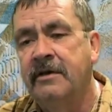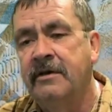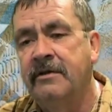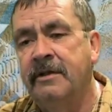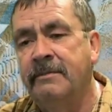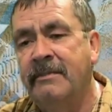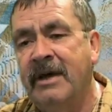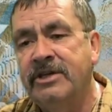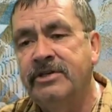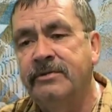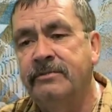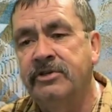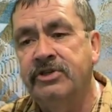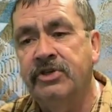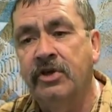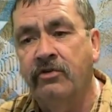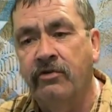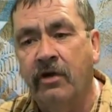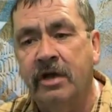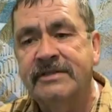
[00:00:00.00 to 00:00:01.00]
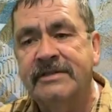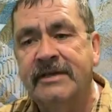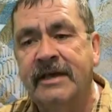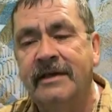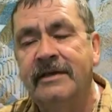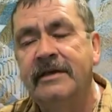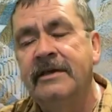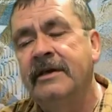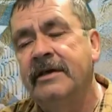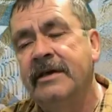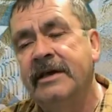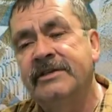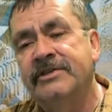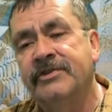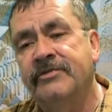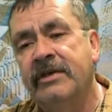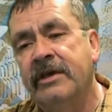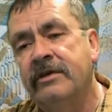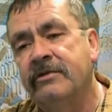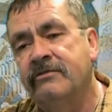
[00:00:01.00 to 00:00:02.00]
the measurement across it is
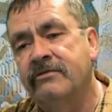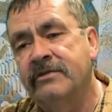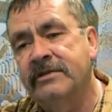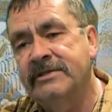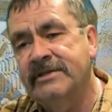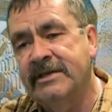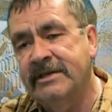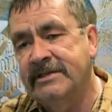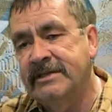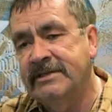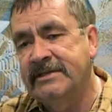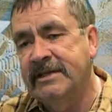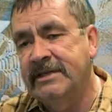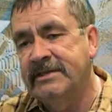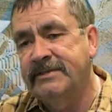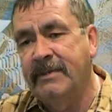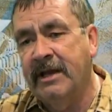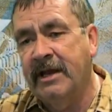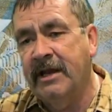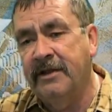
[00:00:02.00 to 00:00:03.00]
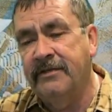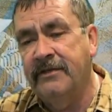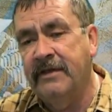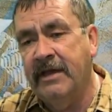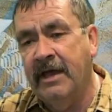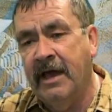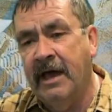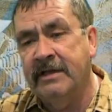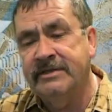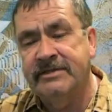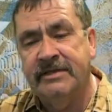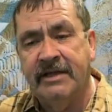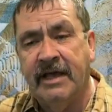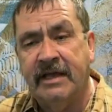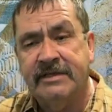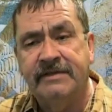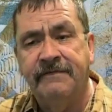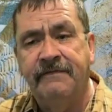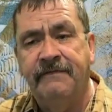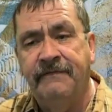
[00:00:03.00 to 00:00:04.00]
366 megalithic yards, and
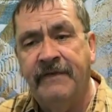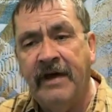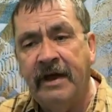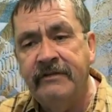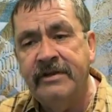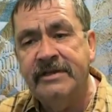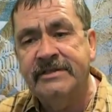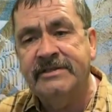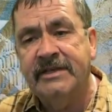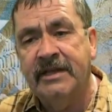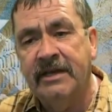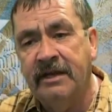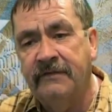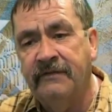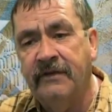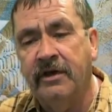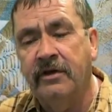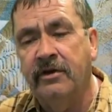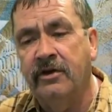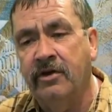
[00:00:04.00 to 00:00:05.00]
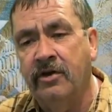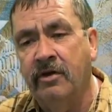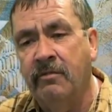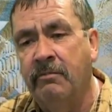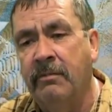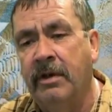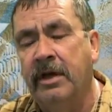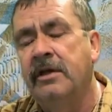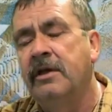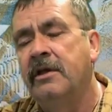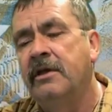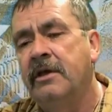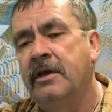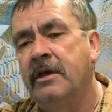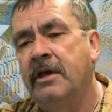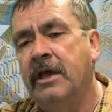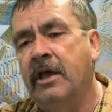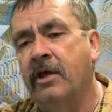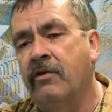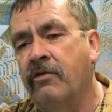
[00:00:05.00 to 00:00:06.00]
that's a very significant number.
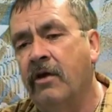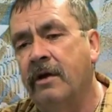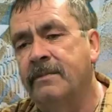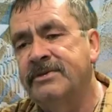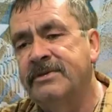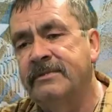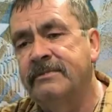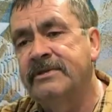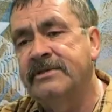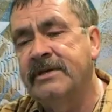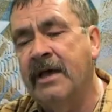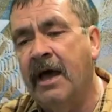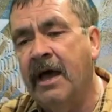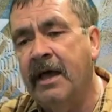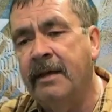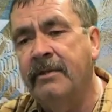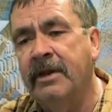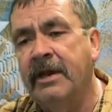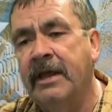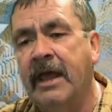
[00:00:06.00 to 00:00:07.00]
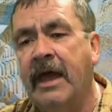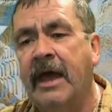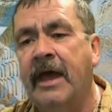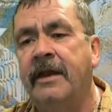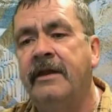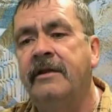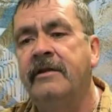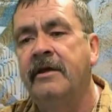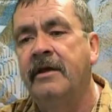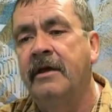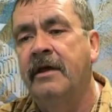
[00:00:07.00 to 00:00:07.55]
It crops up time and again.